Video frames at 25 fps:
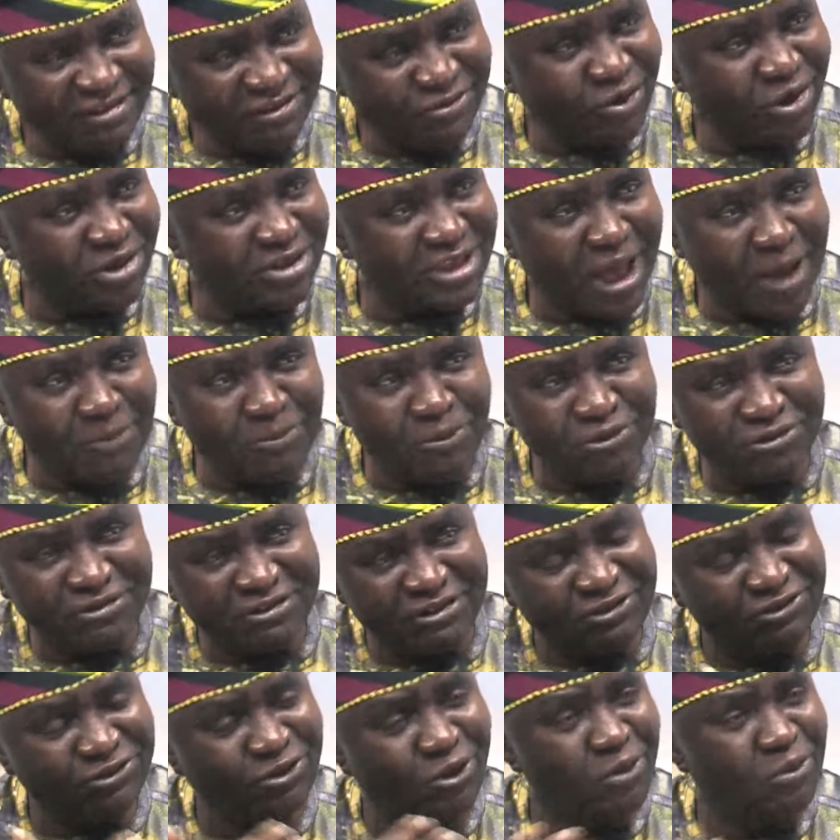That is what
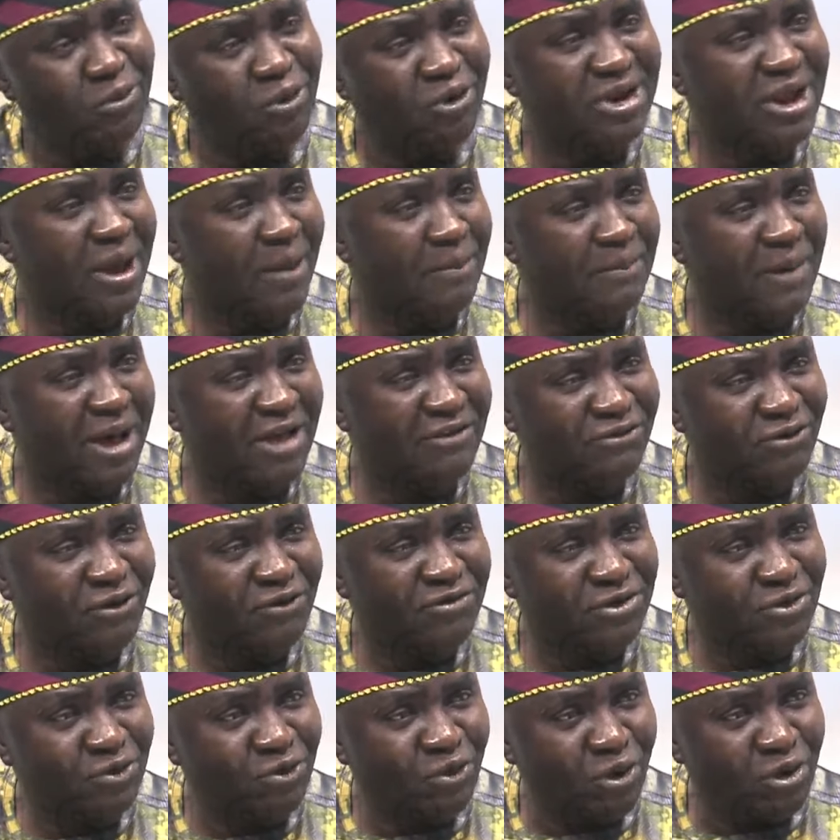happens in some other
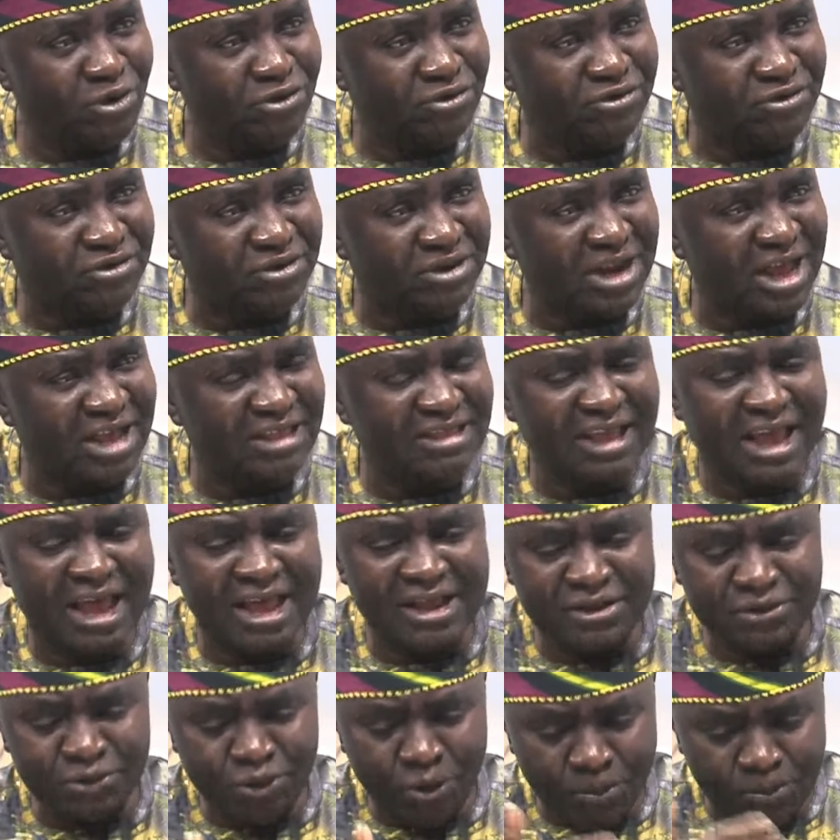parts of the world
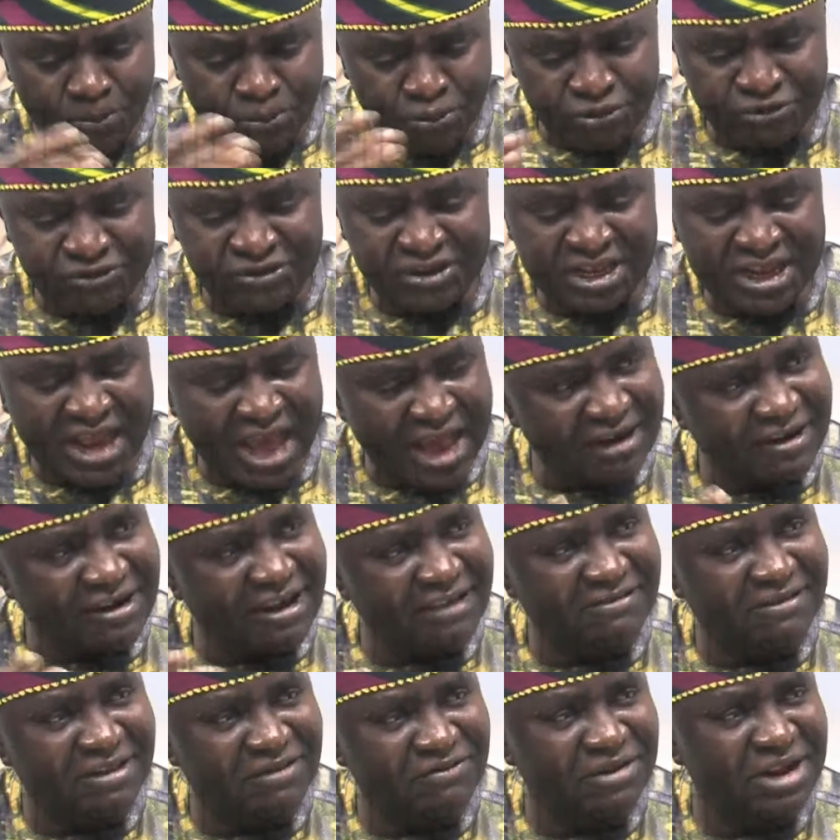that are, you know, pushing
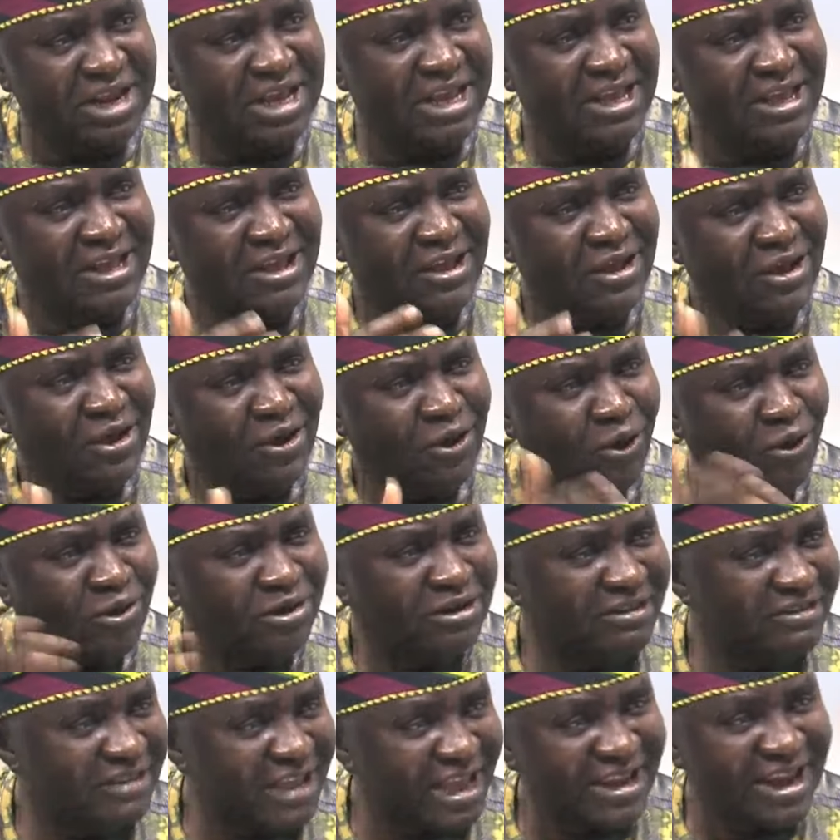aggressively
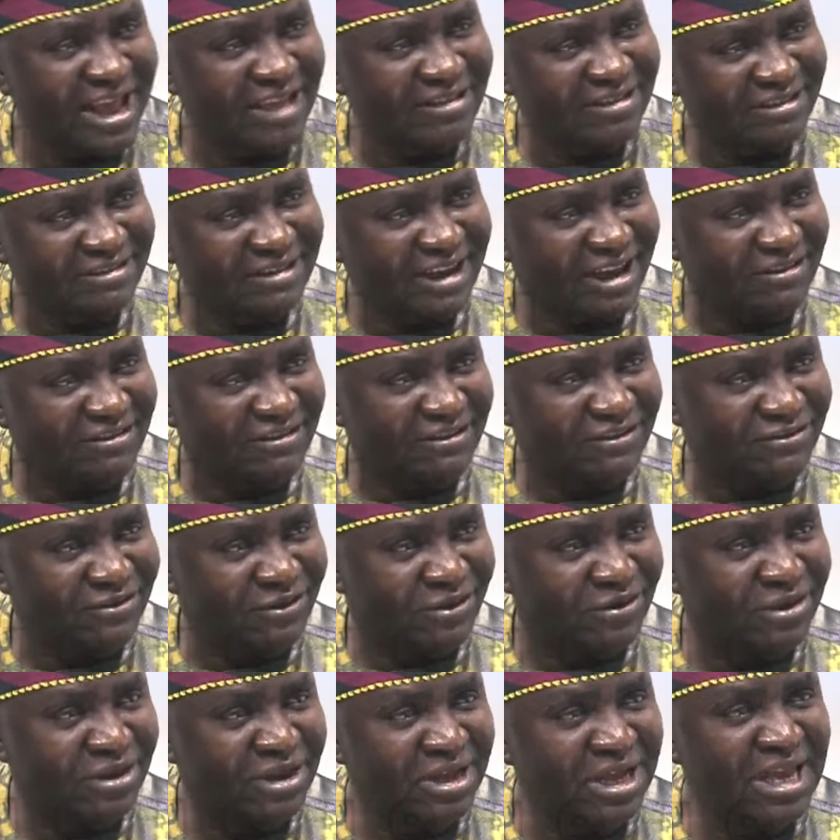on this energy
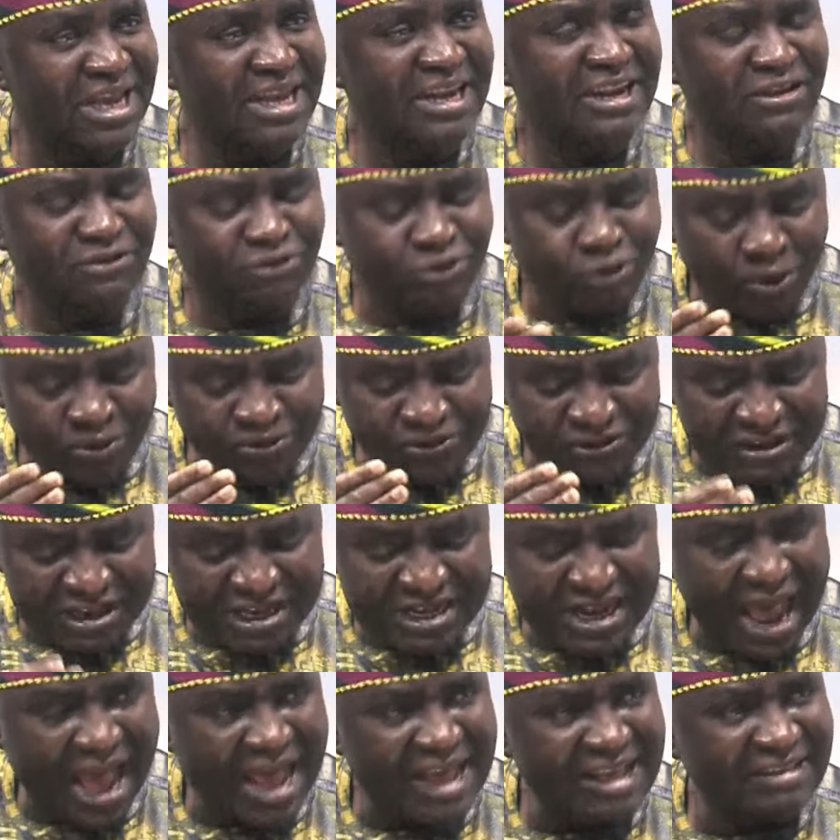transition. They
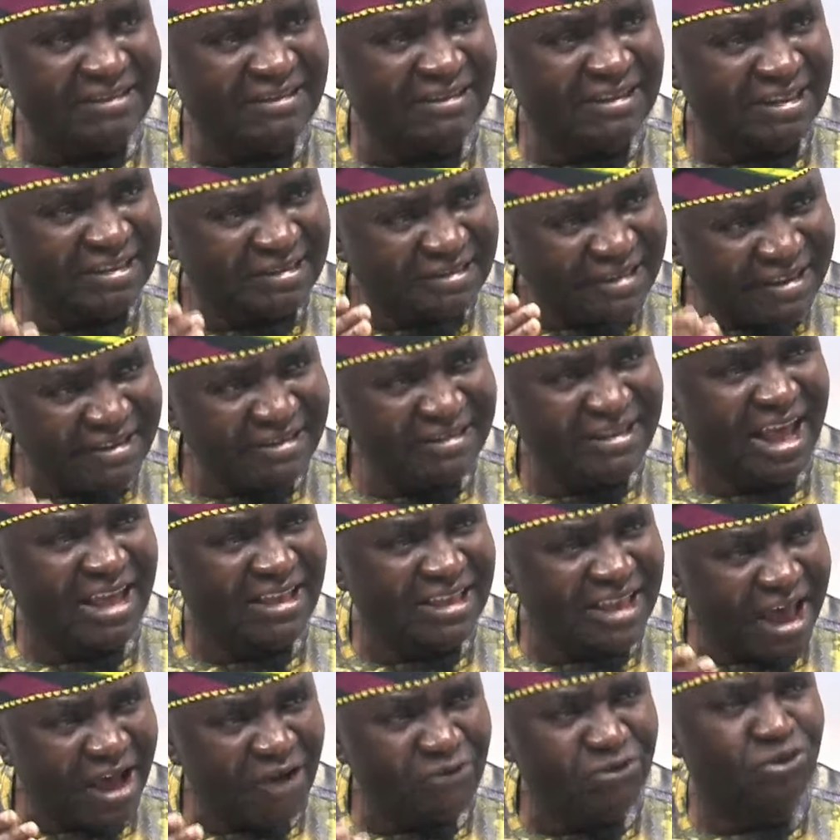subsidize things
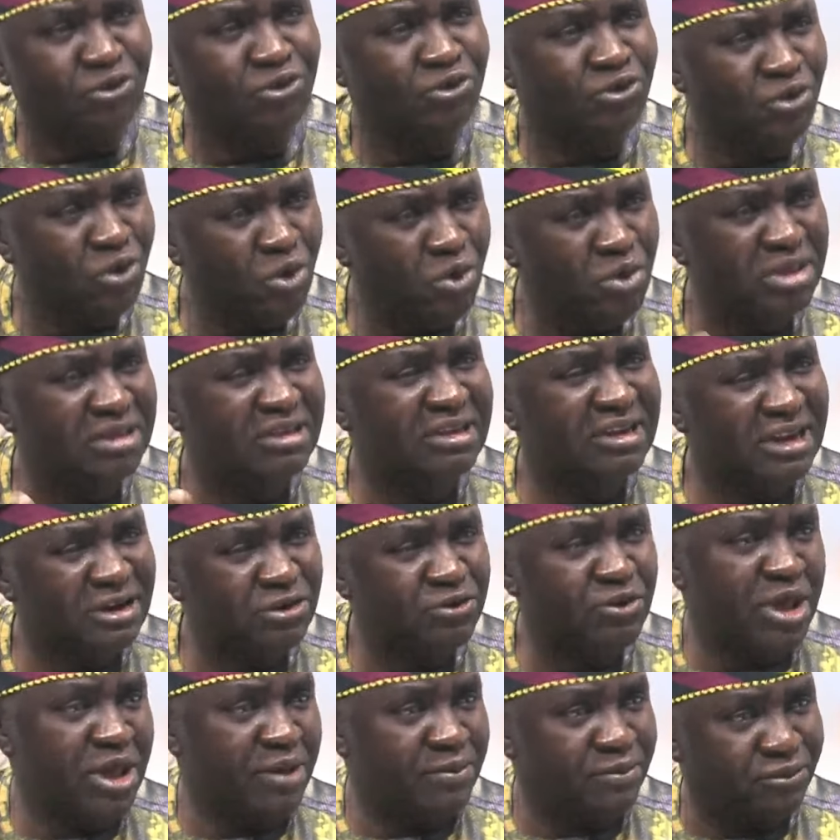that have to do with
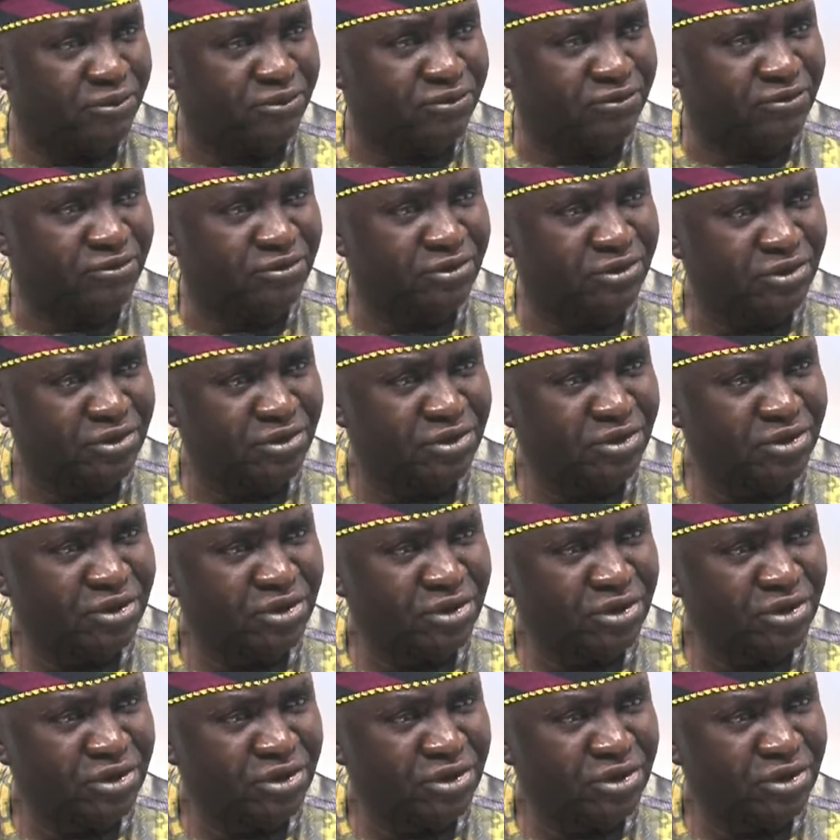renewables